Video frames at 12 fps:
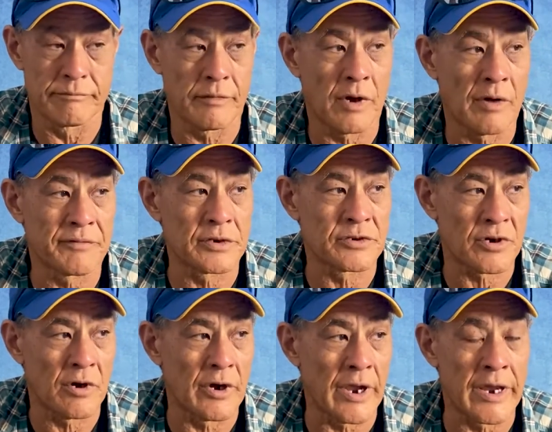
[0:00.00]
off the
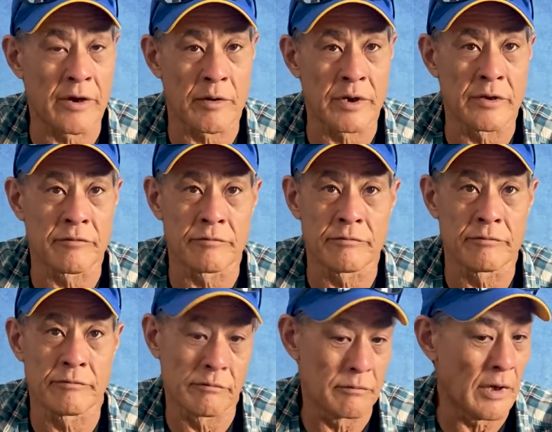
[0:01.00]
chart angry in
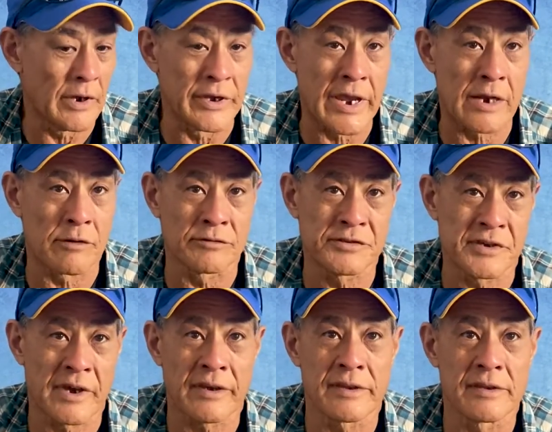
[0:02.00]
a
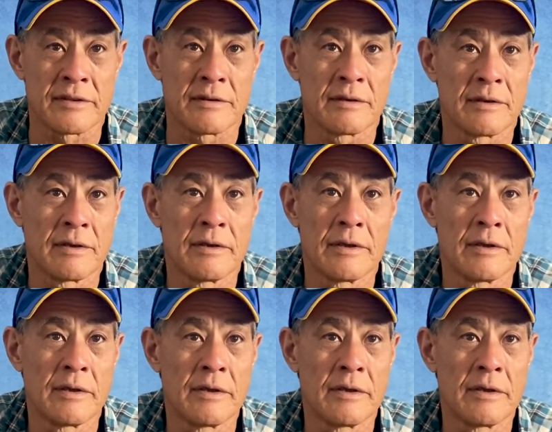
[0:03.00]
nanosecond. Yeah.